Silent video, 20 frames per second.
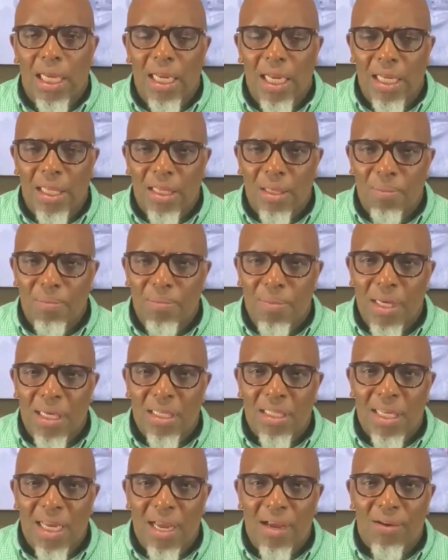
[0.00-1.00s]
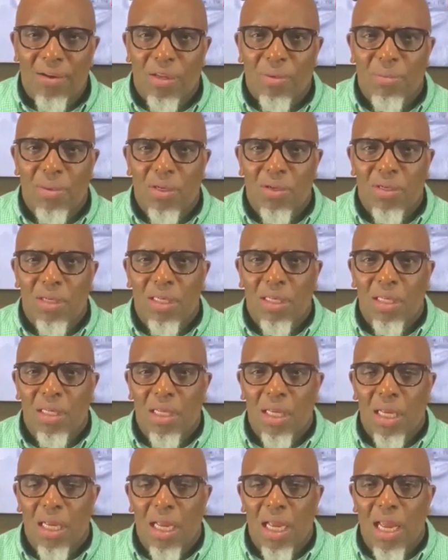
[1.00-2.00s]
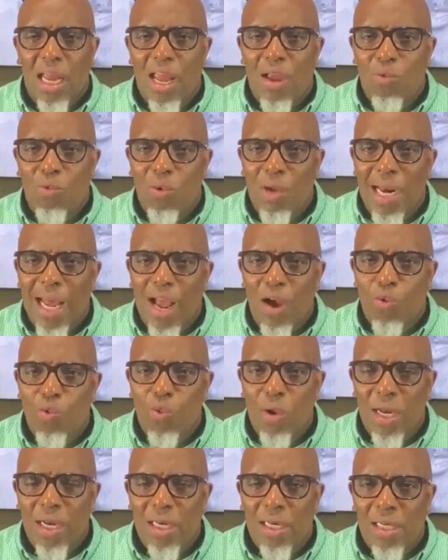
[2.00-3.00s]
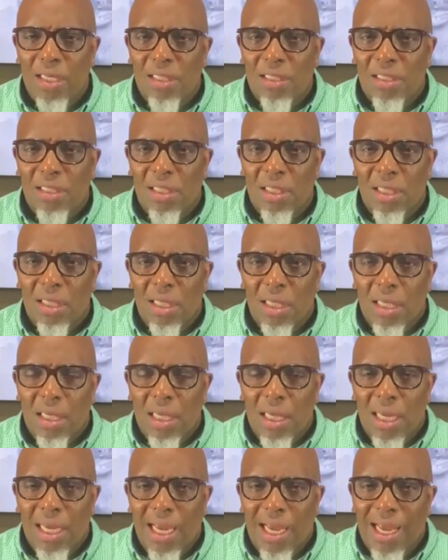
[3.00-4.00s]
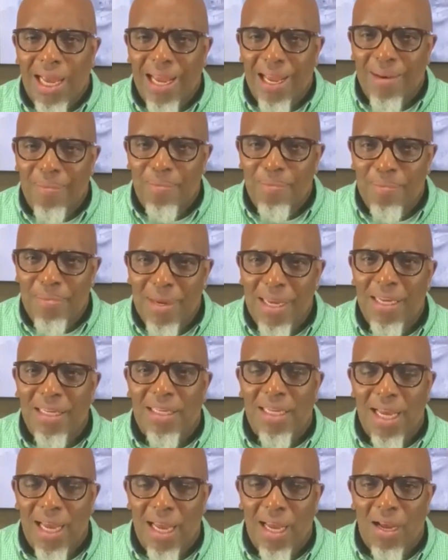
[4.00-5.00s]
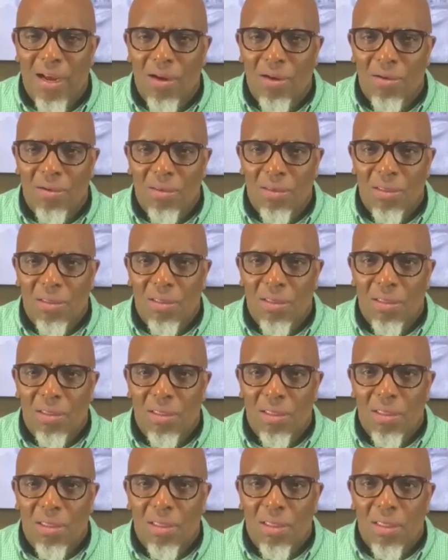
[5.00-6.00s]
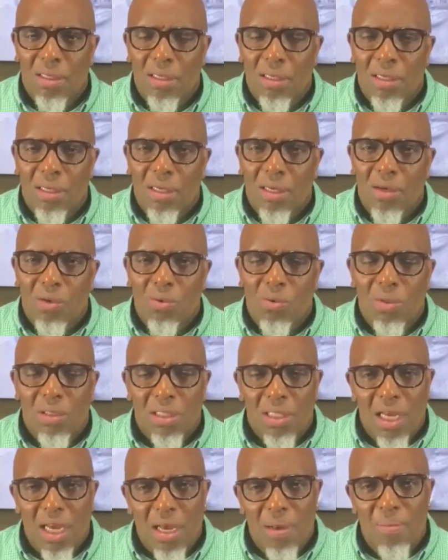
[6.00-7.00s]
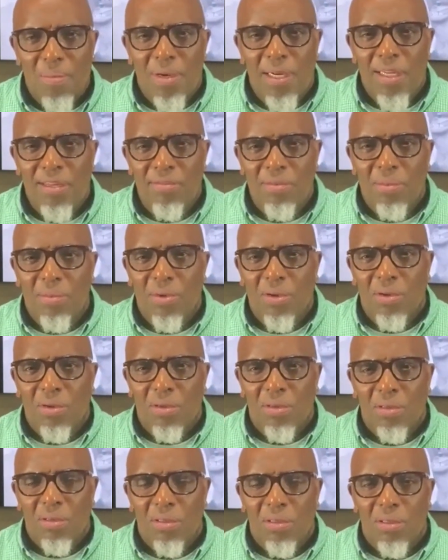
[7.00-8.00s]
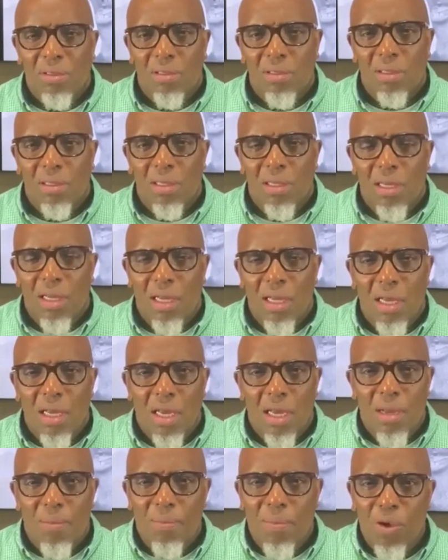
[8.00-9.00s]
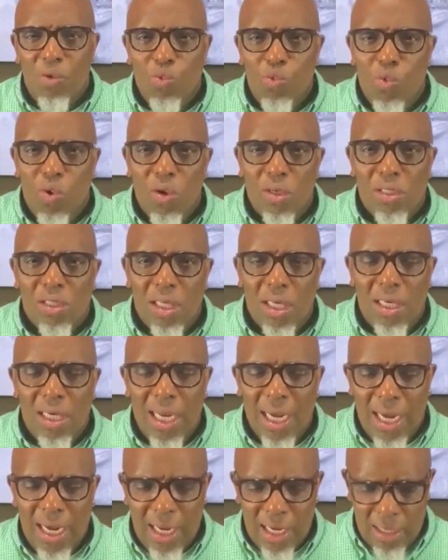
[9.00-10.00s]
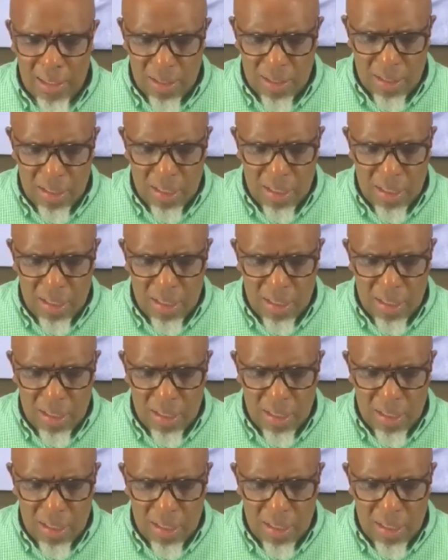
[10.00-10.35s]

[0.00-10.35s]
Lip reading: in the Midtown community, and what I witnessed in Midtown was unbelievable. But worse than that,